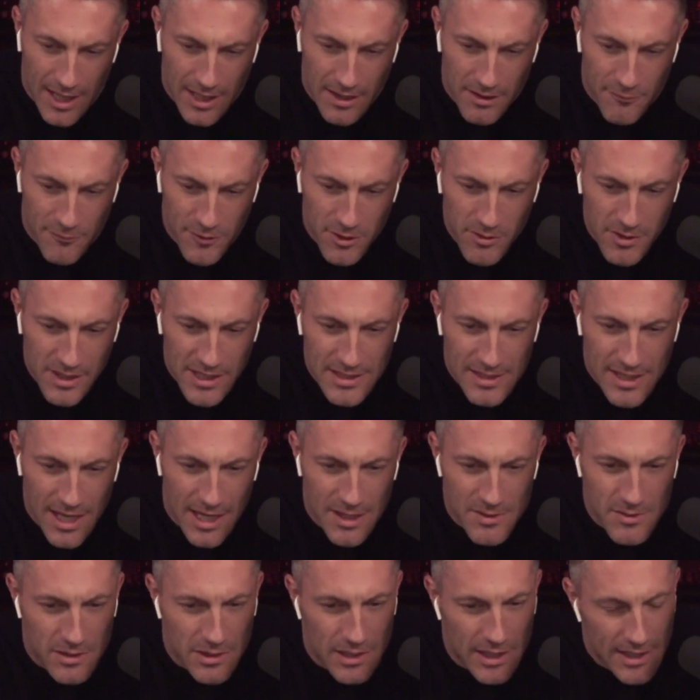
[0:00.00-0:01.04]
And a few of these
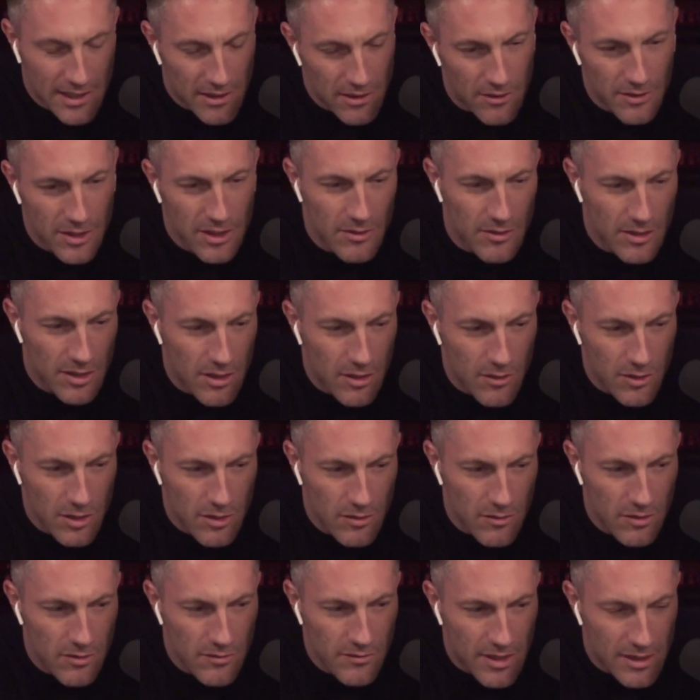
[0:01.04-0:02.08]
guys were like,
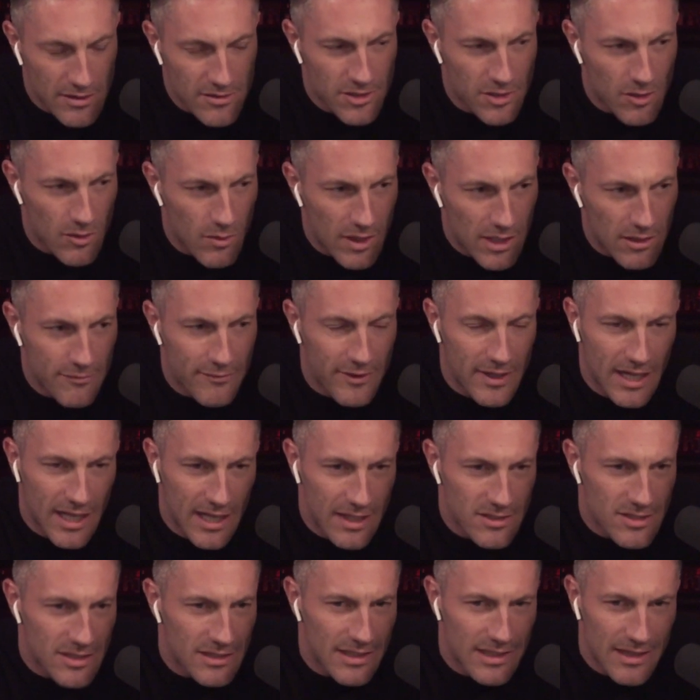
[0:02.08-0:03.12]
you've done so well
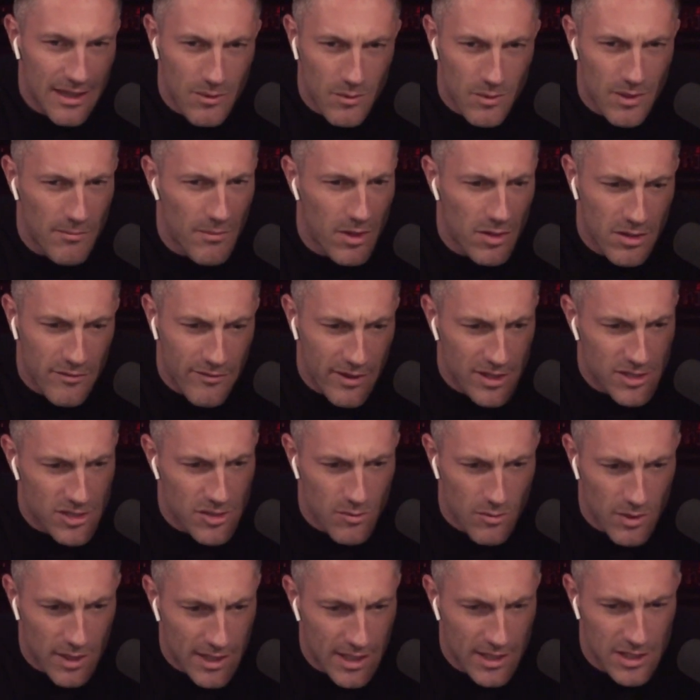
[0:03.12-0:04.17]
financially. Like, what motivates you?
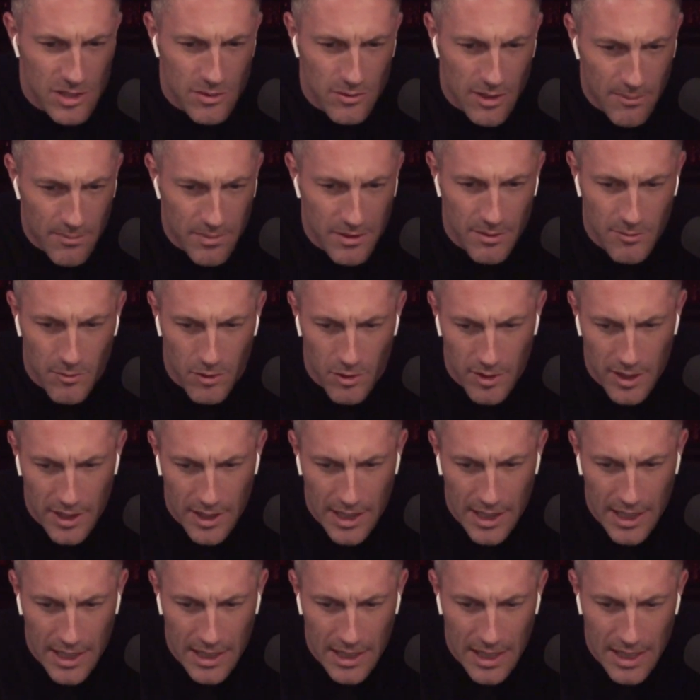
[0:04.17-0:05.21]
What gets you up in the morning?
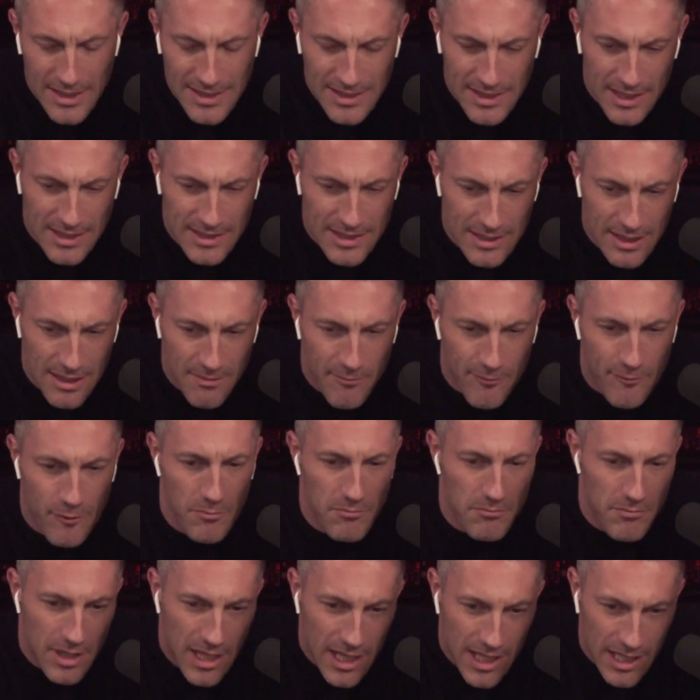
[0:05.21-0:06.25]
And I said to them, for
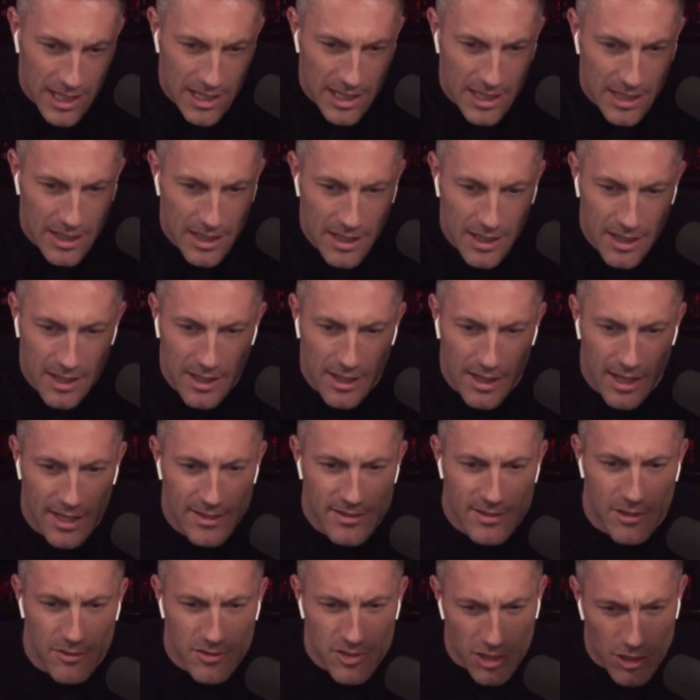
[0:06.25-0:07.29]
me,
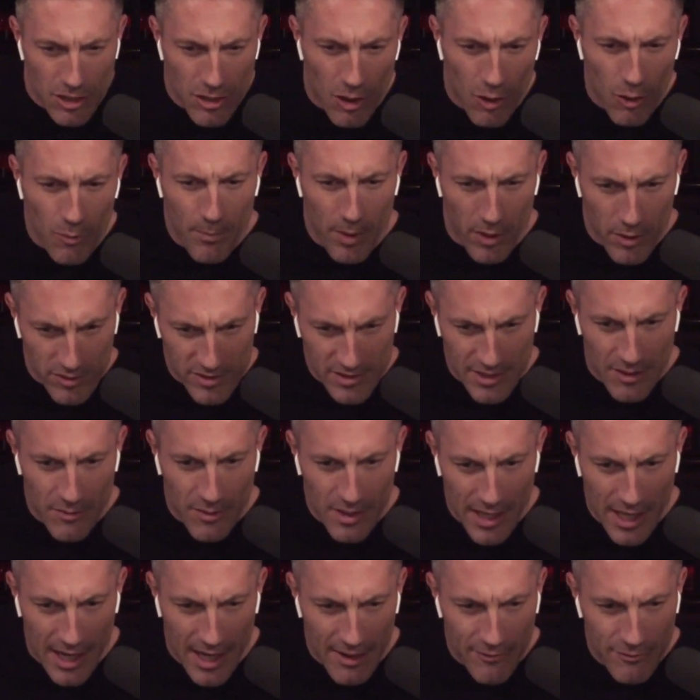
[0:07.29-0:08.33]
there's a goalpost that
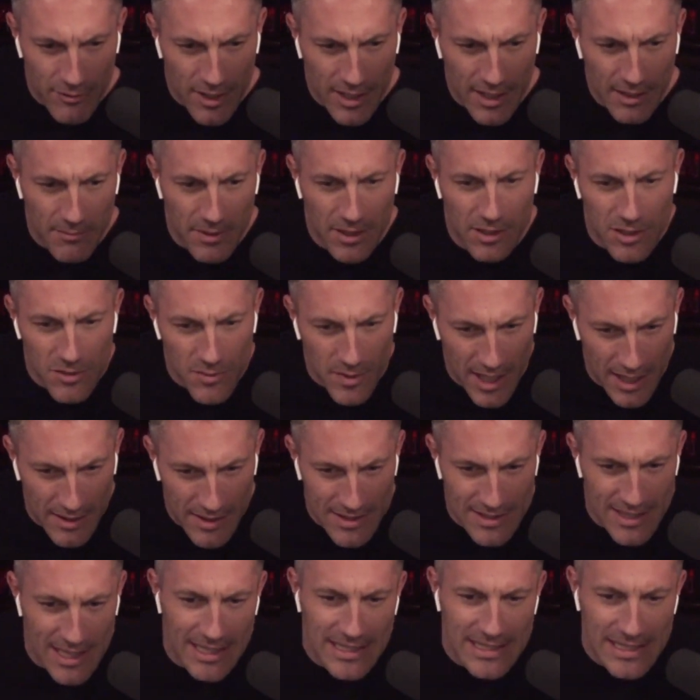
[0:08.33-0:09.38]
we have, right? Because we had
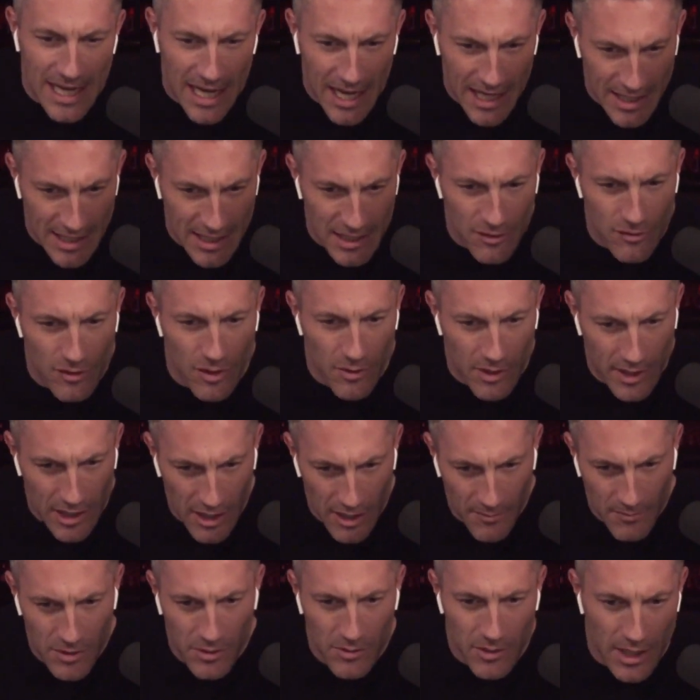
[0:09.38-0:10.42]
this anxiety growing
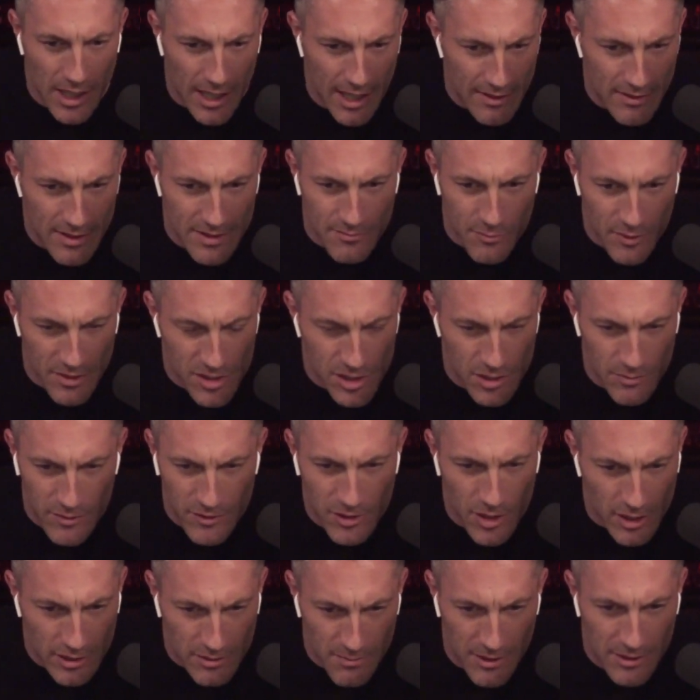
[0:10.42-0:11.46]
up. You and I had we
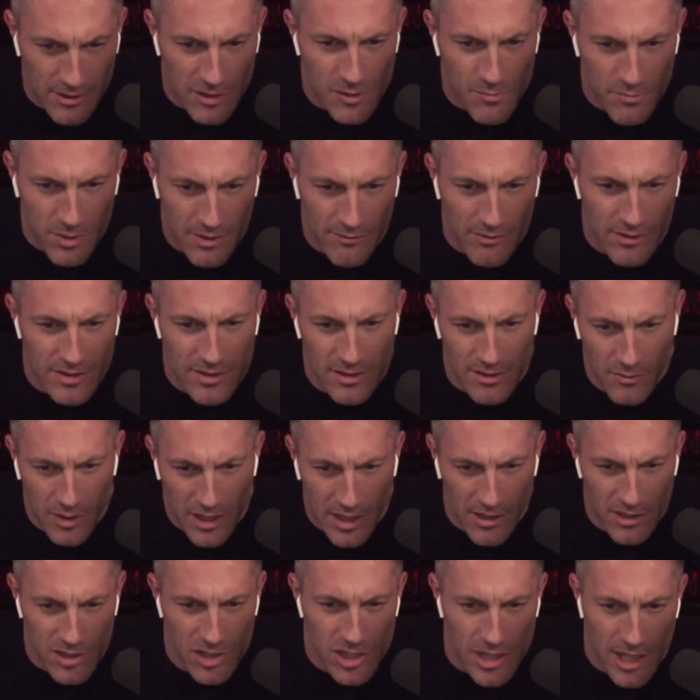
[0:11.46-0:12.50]
talked about this previously. We
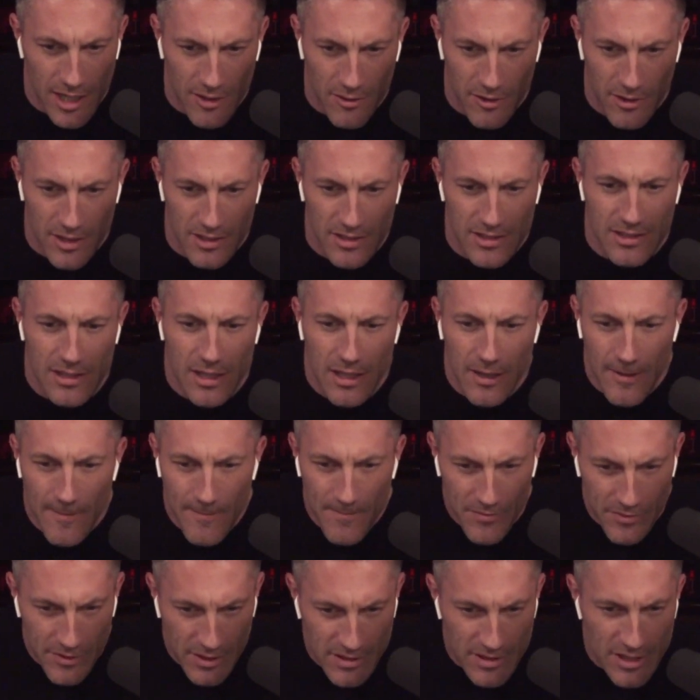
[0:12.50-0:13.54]
kind of share
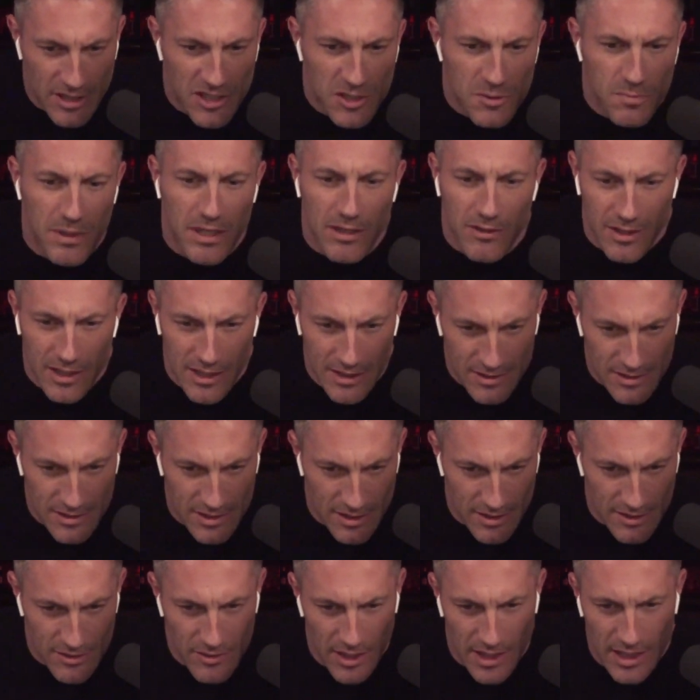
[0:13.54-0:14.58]
these
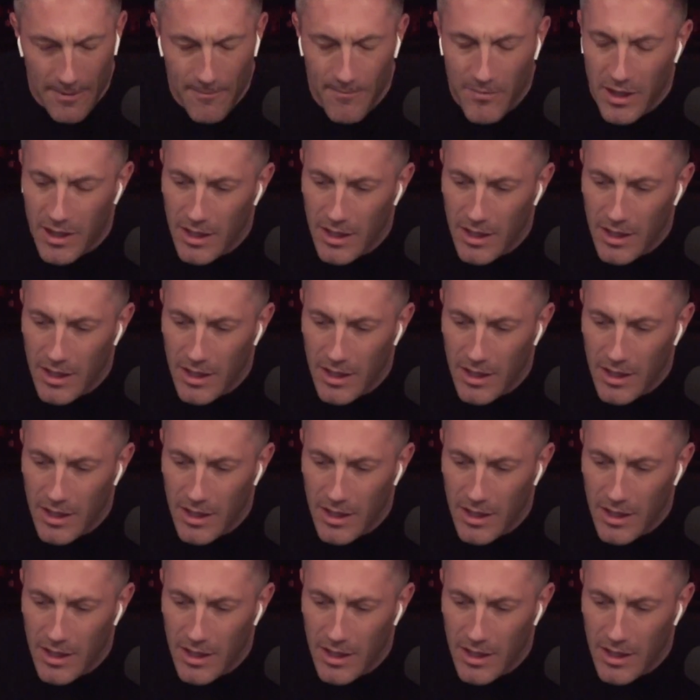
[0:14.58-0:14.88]
experiences, right?